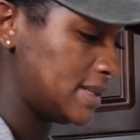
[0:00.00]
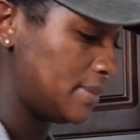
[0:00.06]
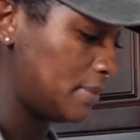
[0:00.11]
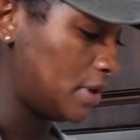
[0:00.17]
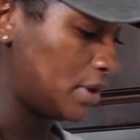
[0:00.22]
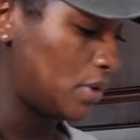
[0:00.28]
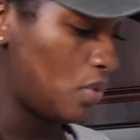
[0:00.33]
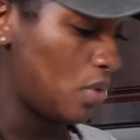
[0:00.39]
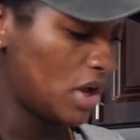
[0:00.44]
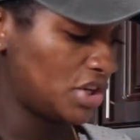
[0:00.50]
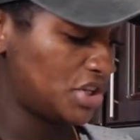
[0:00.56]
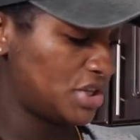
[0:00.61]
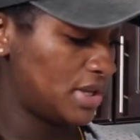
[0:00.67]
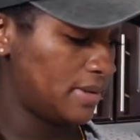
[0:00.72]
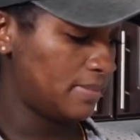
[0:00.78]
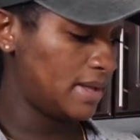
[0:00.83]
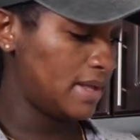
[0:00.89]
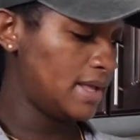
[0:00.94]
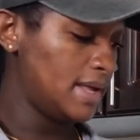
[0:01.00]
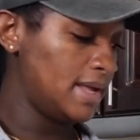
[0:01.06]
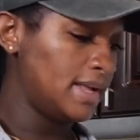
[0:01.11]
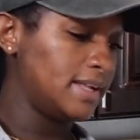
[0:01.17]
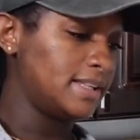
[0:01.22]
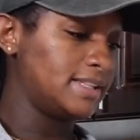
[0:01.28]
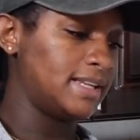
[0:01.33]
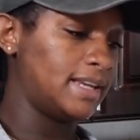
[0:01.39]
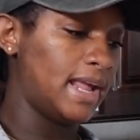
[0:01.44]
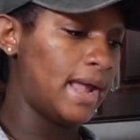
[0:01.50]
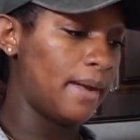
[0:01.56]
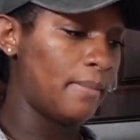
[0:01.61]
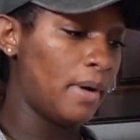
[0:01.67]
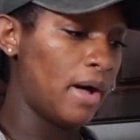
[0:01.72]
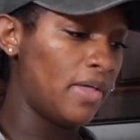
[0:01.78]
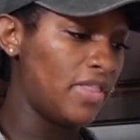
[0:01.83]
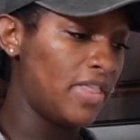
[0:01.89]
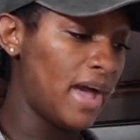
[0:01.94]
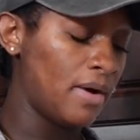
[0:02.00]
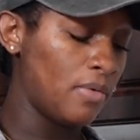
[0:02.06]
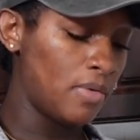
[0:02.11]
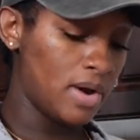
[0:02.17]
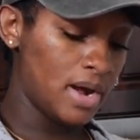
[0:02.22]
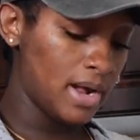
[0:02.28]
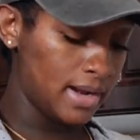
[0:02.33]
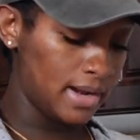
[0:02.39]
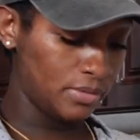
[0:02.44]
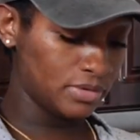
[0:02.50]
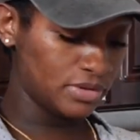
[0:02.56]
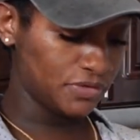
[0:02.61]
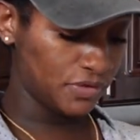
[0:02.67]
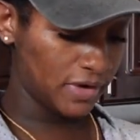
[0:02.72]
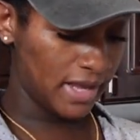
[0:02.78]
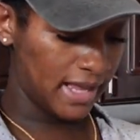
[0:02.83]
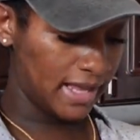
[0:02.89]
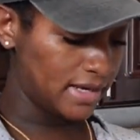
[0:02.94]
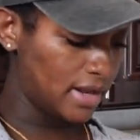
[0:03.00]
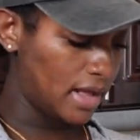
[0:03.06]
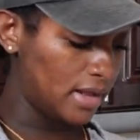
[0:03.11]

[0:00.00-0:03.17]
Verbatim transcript: I'm gonna wash them today. I bought that one, it was for $8.